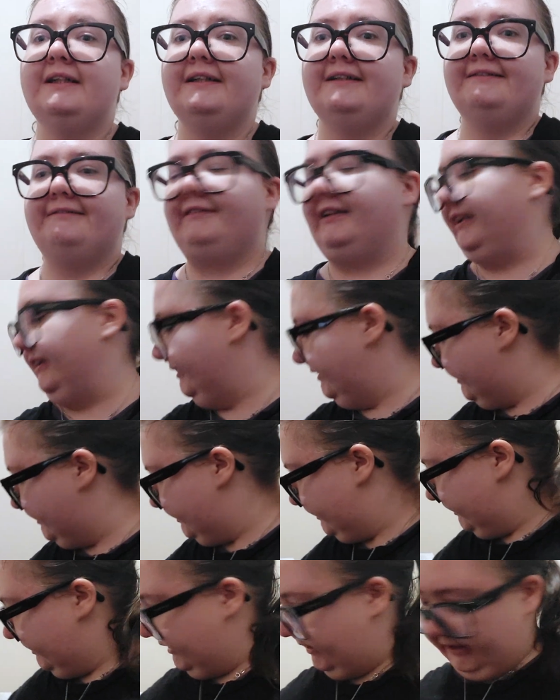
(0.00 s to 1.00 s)
Right,
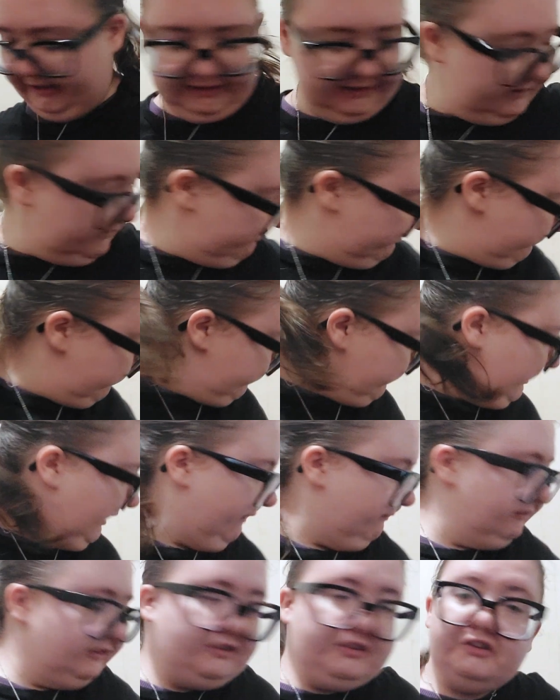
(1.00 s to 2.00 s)

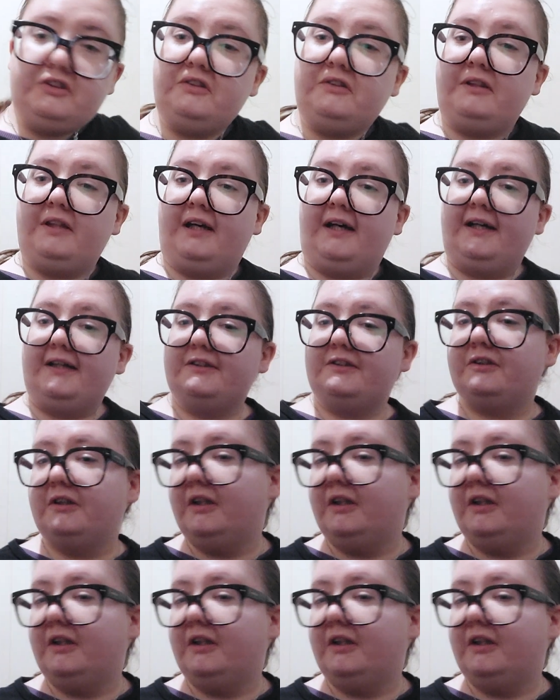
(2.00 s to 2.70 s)
I've undone that, so